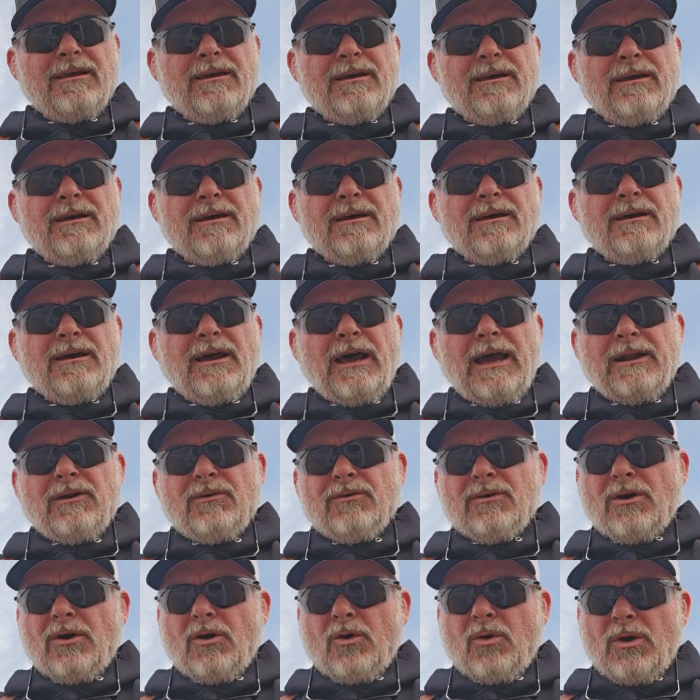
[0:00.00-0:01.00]
I
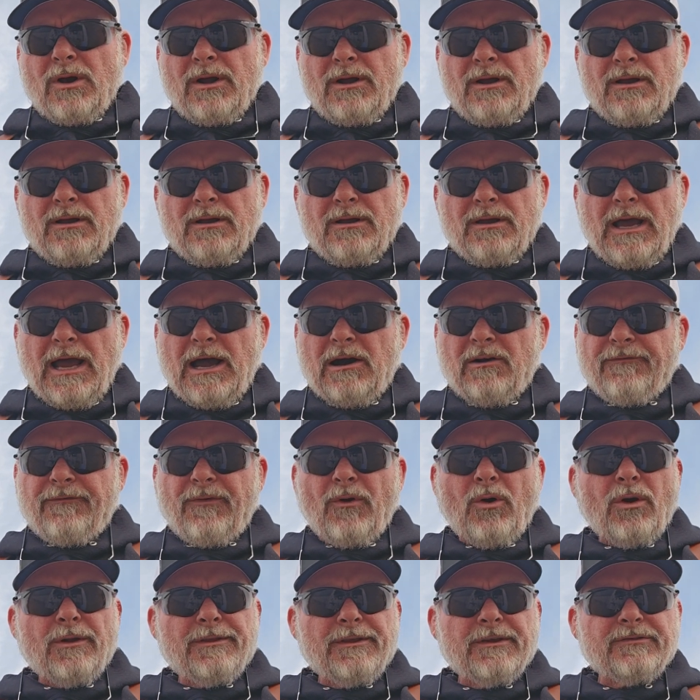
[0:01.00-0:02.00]
don't know how
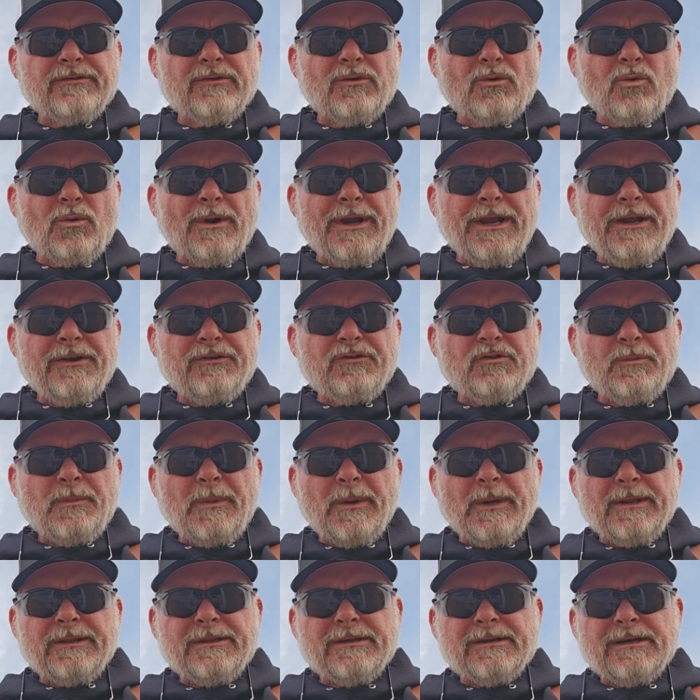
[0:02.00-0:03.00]
far this will reach,
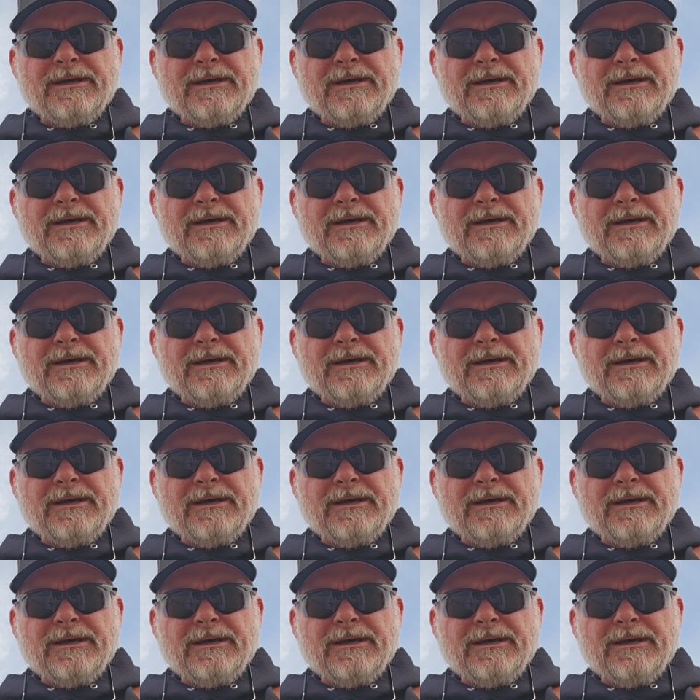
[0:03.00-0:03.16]
but